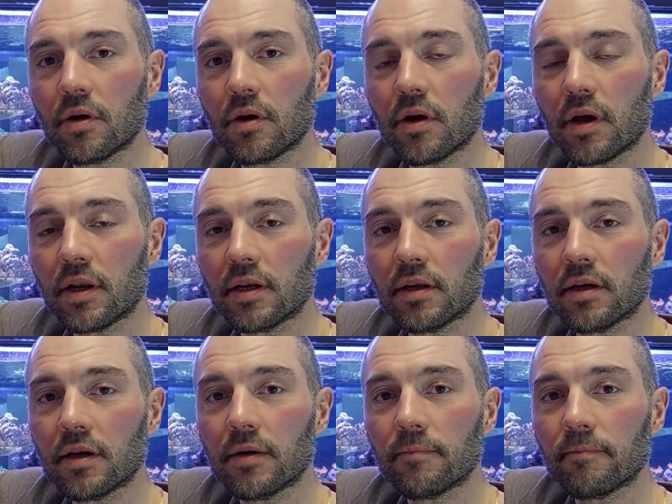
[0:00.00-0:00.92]
and
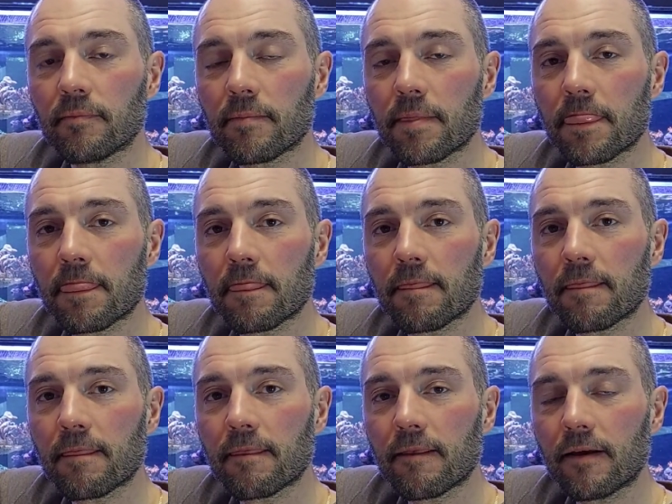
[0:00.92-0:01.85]

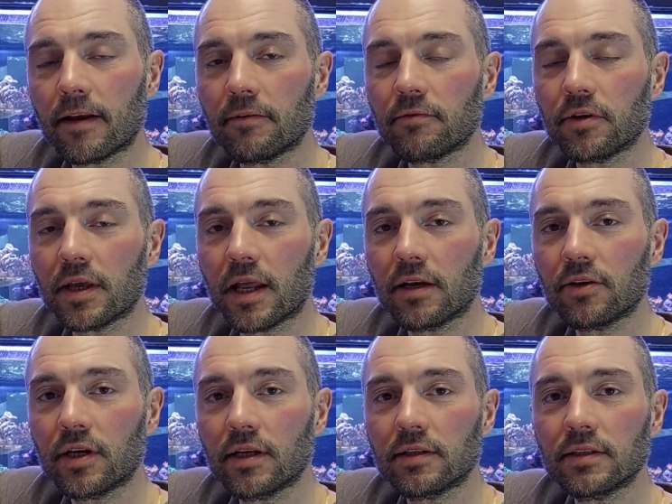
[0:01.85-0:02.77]
if you
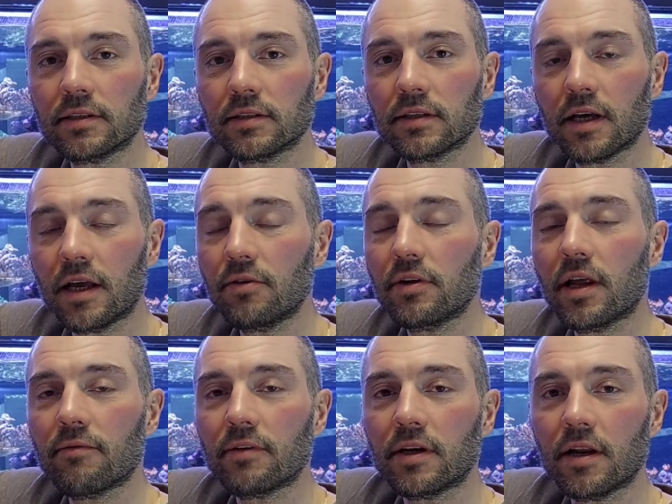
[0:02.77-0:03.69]
calculate it, I don't have
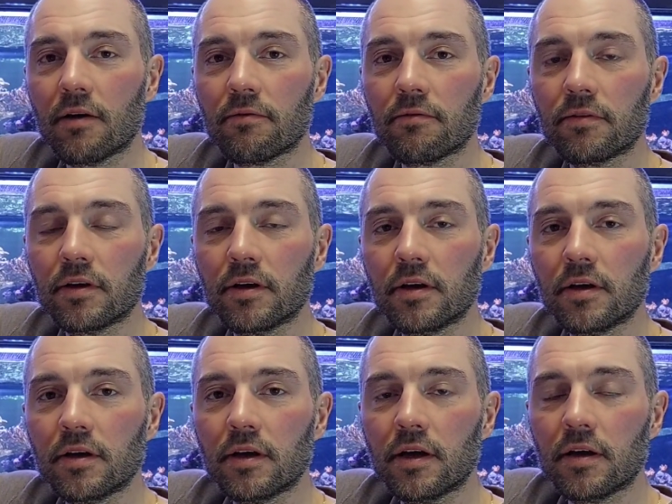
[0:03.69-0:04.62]
enough
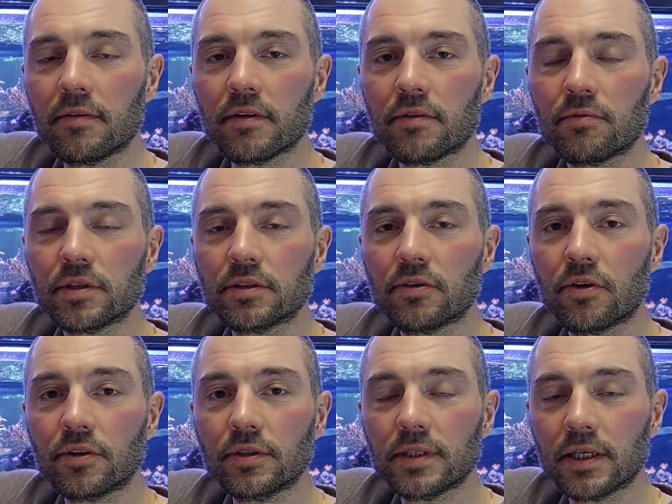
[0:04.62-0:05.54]
in the return
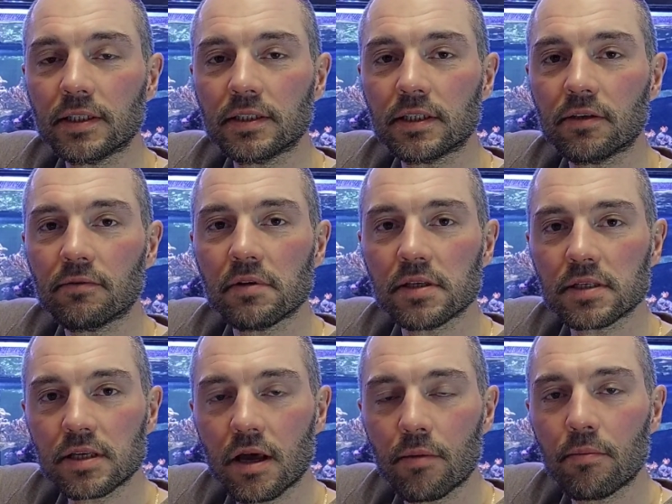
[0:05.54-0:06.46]
section of the
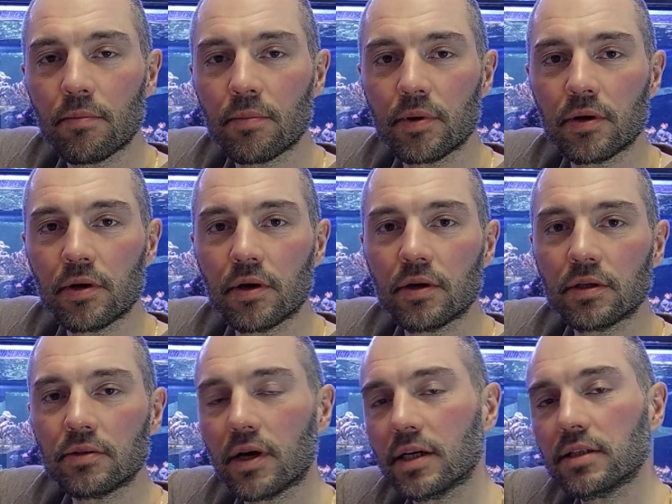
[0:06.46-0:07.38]
sump to
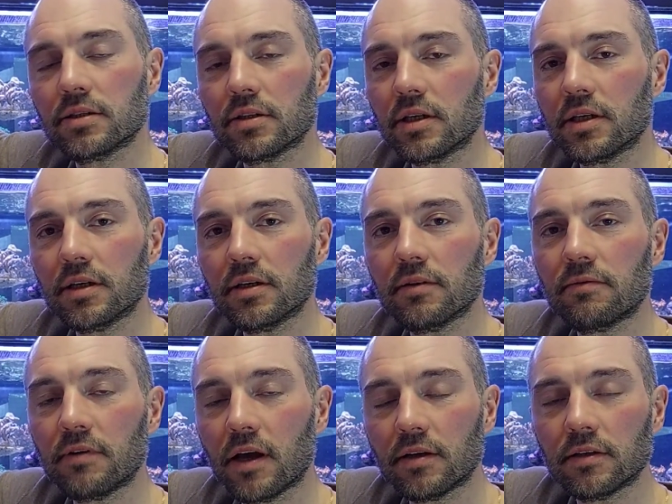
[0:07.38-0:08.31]
actually
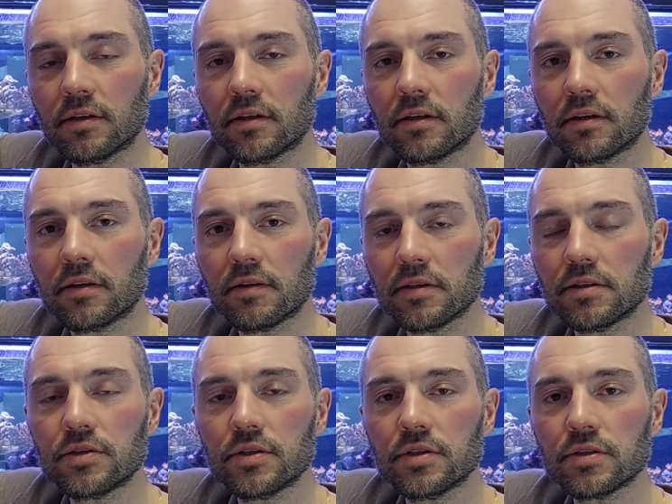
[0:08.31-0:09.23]
flood this
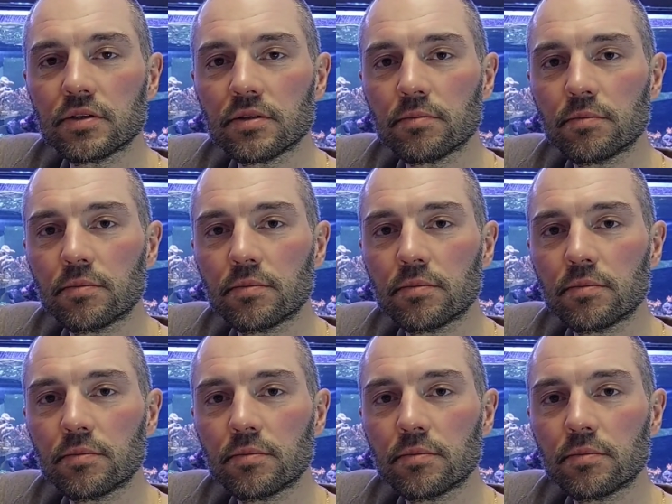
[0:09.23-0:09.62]
system.